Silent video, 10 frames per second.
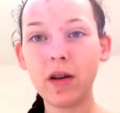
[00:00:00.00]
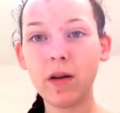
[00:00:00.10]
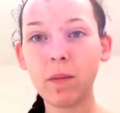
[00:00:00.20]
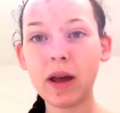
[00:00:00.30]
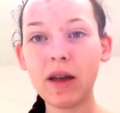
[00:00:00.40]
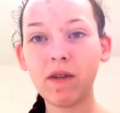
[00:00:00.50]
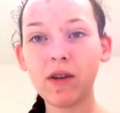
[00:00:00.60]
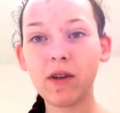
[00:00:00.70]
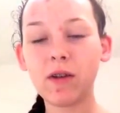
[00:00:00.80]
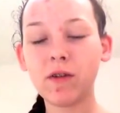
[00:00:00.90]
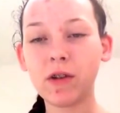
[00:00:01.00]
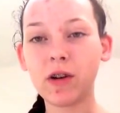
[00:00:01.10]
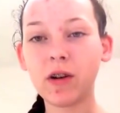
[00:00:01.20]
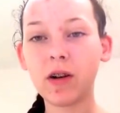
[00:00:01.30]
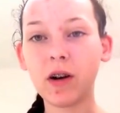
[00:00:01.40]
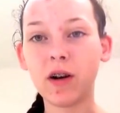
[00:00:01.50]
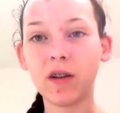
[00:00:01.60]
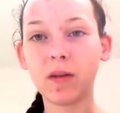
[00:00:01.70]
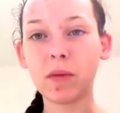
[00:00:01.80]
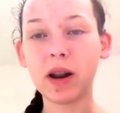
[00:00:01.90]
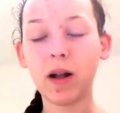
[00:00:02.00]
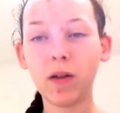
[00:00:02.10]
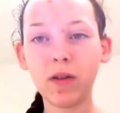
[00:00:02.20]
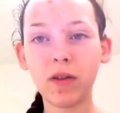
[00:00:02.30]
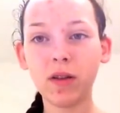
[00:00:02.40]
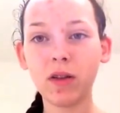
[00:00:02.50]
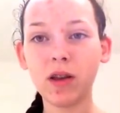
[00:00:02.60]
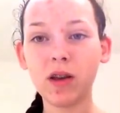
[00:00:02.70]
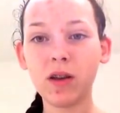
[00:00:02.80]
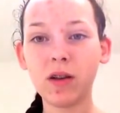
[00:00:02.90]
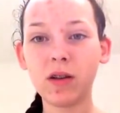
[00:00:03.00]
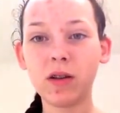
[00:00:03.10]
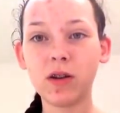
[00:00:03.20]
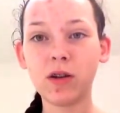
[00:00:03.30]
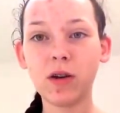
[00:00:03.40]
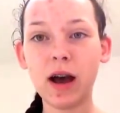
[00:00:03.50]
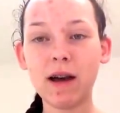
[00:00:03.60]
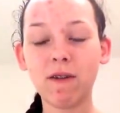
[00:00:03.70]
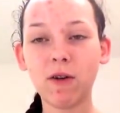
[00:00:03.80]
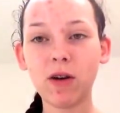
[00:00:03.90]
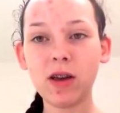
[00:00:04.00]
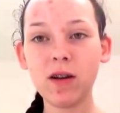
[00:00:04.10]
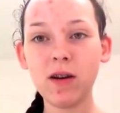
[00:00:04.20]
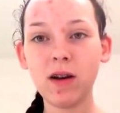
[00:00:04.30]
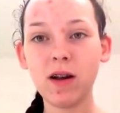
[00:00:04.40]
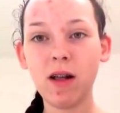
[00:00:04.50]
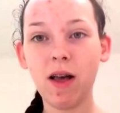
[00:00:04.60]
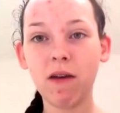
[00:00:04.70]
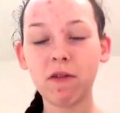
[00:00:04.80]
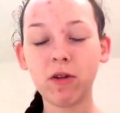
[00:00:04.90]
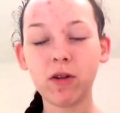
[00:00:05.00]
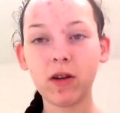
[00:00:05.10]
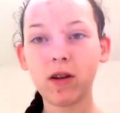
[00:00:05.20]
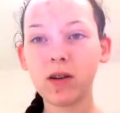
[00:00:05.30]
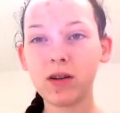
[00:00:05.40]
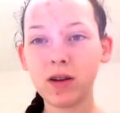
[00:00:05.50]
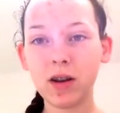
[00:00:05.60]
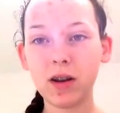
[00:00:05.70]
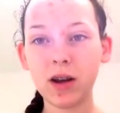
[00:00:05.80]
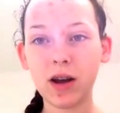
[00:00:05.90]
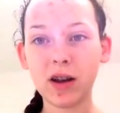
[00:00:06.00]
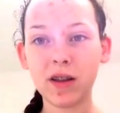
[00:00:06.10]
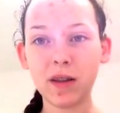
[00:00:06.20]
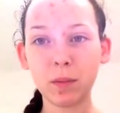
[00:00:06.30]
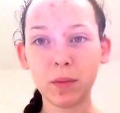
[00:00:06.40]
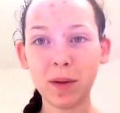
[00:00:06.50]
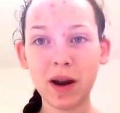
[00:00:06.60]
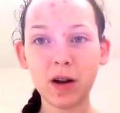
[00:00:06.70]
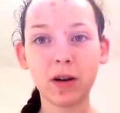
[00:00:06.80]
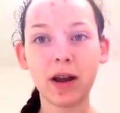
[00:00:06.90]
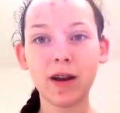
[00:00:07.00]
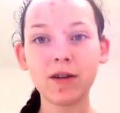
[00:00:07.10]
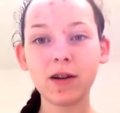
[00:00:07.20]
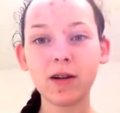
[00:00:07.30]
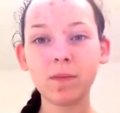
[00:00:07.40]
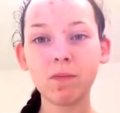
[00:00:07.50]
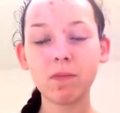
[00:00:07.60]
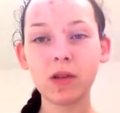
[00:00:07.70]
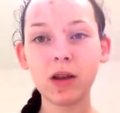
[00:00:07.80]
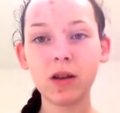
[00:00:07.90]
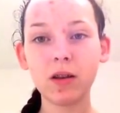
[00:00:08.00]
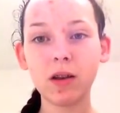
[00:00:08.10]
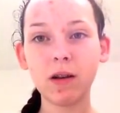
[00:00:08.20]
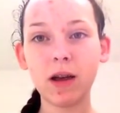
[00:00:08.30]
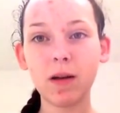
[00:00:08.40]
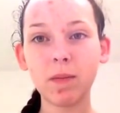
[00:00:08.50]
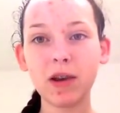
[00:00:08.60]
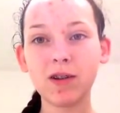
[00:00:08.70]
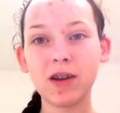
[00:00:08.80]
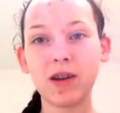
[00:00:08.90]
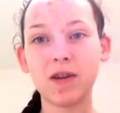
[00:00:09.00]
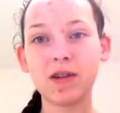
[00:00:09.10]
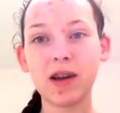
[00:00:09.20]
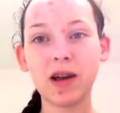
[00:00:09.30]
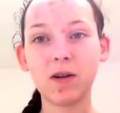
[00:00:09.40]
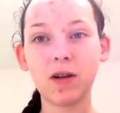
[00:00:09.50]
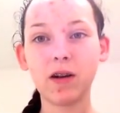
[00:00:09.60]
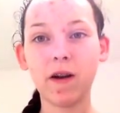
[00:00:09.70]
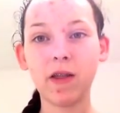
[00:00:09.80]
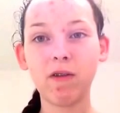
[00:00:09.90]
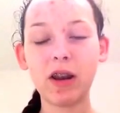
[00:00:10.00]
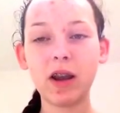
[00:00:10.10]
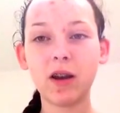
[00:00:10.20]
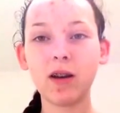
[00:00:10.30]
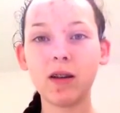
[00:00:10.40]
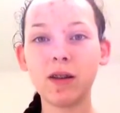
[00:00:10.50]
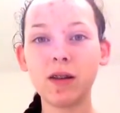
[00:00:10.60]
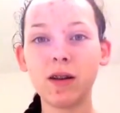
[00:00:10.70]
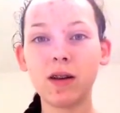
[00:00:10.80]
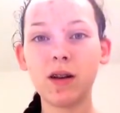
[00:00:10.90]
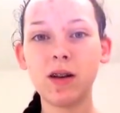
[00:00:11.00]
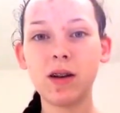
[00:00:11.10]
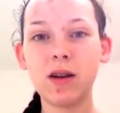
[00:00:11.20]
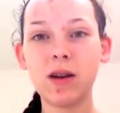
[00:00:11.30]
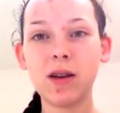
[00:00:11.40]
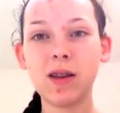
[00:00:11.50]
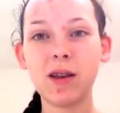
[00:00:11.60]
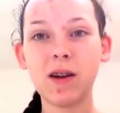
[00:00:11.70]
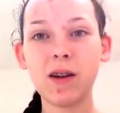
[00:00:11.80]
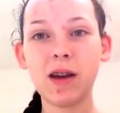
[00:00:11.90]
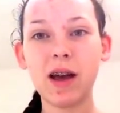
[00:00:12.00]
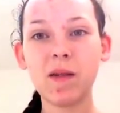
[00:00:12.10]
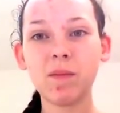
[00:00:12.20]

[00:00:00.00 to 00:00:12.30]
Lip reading: but if you've got someone else to do your hair for you, I've also done a zipper braid on Tasha. So yeah, make sure you go and check out all our other videos. So yeah,